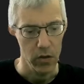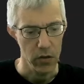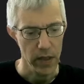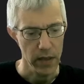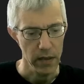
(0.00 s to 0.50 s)

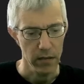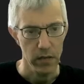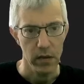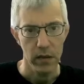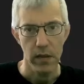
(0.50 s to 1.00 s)
All
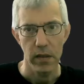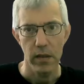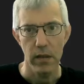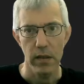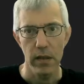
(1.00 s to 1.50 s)
right.
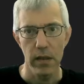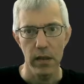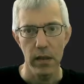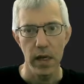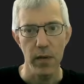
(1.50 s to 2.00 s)

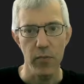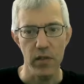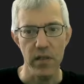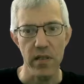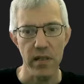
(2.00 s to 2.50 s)
I
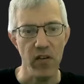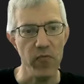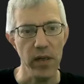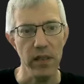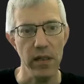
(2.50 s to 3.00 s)
press the
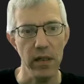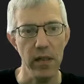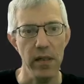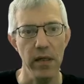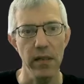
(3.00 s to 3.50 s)
save
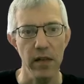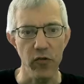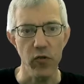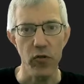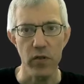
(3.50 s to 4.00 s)
button, and
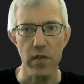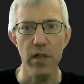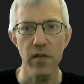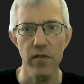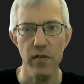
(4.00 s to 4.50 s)
of course
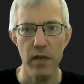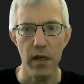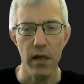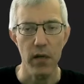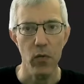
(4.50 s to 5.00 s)
the
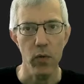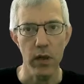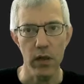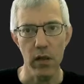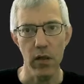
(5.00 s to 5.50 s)
divs are
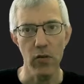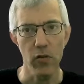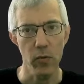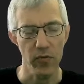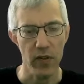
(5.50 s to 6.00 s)
one
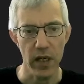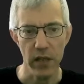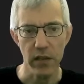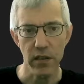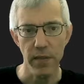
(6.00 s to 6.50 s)
on top of
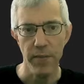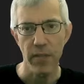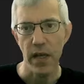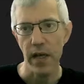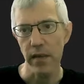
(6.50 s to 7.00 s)
the other,
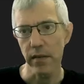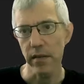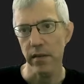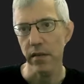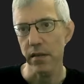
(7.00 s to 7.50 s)

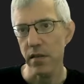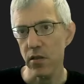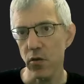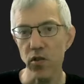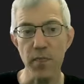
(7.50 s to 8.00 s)
and there
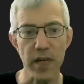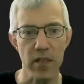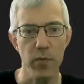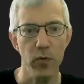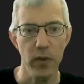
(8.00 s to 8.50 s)
is no
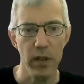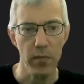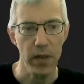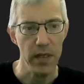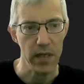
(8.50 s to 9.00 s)
space between
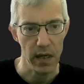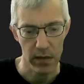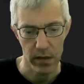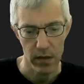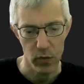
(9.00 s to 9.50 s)
them. Let's
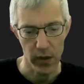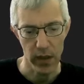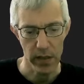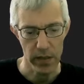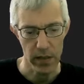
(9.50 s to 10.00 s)
add
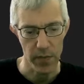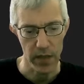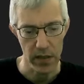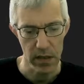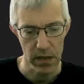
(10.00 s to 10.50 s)
quickly a
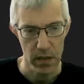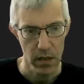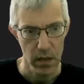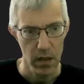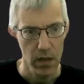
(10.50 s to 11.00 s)
space.